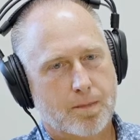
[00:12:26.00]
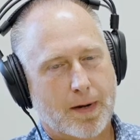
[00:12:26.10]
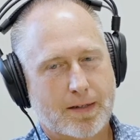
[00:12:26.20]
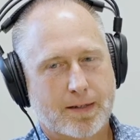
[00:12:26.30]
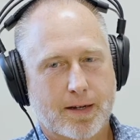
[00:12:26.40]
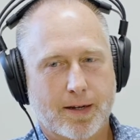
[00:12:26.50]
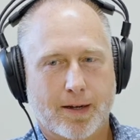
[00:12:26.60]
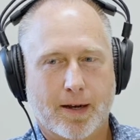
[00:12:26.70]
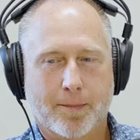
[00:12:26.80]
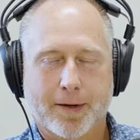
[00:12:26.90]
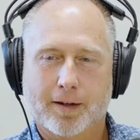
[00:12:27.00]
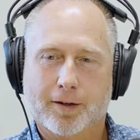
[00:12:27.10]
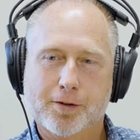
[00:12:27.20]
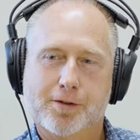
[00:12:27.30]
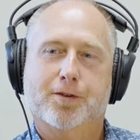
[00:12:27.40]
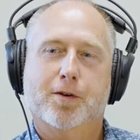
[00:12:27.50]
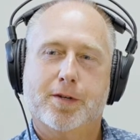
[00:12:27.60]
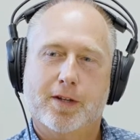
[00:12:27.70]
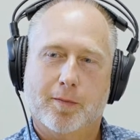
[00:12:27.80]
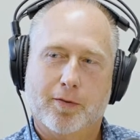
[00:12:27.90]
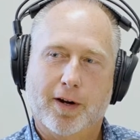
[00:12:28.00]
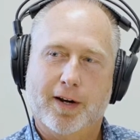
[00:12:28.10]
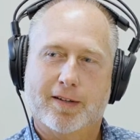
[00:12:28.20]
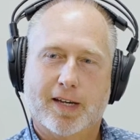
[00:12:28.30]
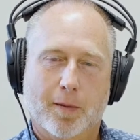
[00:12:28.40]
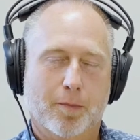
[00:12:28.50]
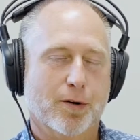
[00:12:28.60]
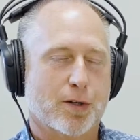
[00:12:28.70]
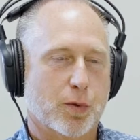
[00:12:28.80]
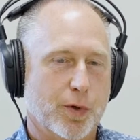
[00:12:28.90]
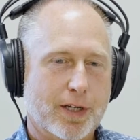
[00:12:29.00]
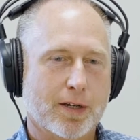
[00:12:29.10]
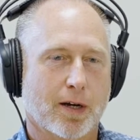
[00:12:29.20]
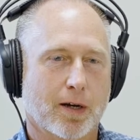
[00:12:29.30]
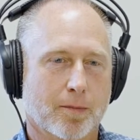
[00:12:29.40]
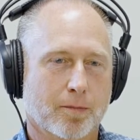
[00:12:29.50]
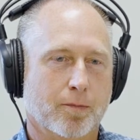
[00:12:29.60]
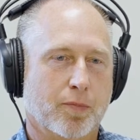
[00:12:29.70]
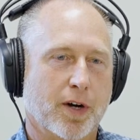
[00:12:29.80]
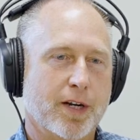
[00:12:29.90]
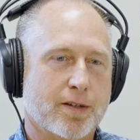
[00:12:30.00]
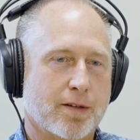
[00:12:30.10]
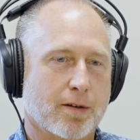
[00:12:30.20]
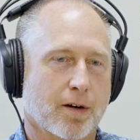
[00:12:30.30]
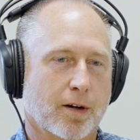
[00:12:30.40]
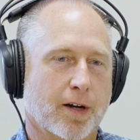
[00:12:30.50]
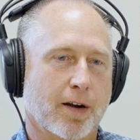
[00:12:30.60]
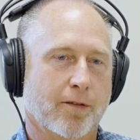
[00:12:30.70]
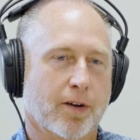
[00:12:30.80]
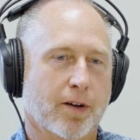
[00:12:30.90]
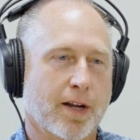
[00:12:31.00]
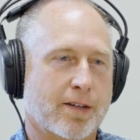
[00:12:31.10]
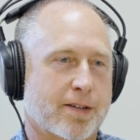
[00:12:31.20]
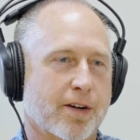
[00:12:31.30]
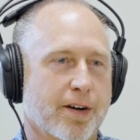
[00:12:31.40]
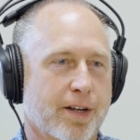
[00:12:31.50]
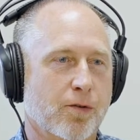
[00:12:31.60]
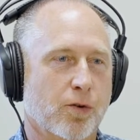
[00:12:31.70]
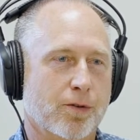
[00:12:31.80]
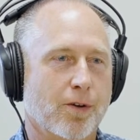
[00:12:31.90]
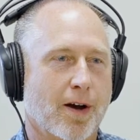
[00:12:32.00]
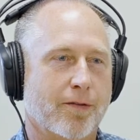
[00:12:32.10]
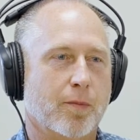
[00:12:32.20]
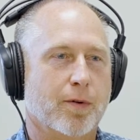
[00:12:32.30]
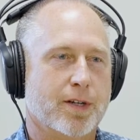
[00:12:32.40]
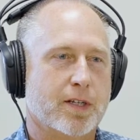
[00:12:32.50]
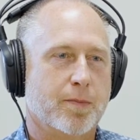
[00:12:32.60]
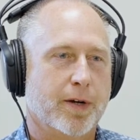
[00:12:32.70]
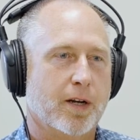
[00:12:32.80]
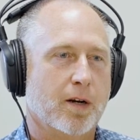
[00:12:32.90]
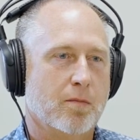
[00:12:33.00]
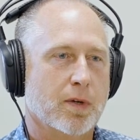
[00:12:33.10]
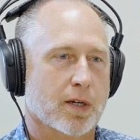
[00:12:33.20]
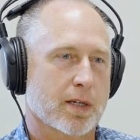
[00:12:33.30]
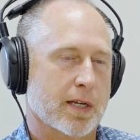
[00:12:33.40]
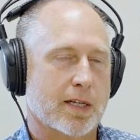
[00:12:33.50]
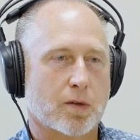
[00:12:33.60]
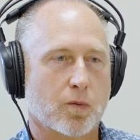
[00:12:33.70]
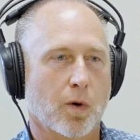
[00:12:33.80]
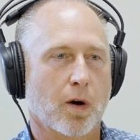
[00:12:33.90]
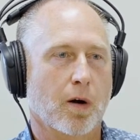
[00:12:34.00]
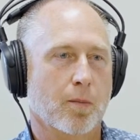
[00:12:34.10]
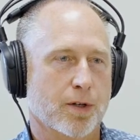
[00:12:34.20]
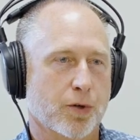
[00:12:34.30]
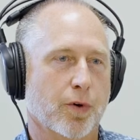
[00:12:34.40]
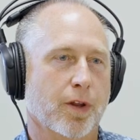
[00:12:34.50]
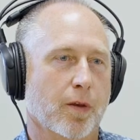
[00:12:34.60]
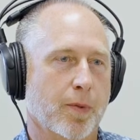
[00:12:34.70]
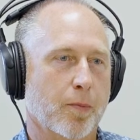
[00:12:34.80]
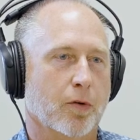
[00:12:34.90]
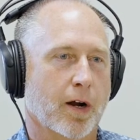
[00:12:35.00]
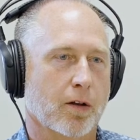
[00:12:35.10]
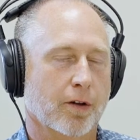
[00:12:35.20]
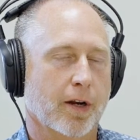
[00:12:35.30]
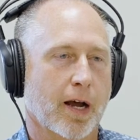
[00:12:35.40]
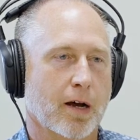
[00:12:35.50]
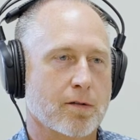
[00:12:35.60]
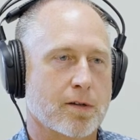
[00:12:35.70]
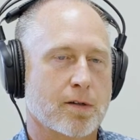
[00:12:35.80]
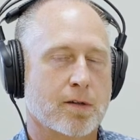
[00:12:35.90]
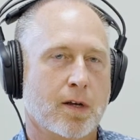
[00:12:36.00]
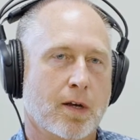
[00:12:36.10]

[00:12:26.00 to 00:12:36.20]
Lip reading: I'd say, I mean, a good description of the parade, it's kind of bittersweet. Parades are kind of a necessary evil. You have to participate in them because that's where majority of the people are out looking at houses.